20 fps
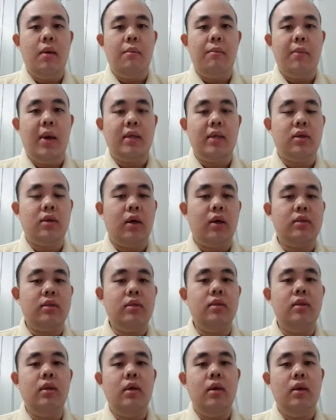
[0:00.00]
based on
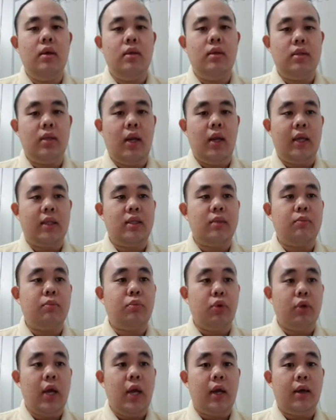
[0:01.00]
selected
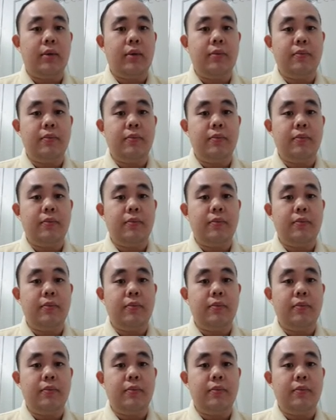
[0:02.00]
product.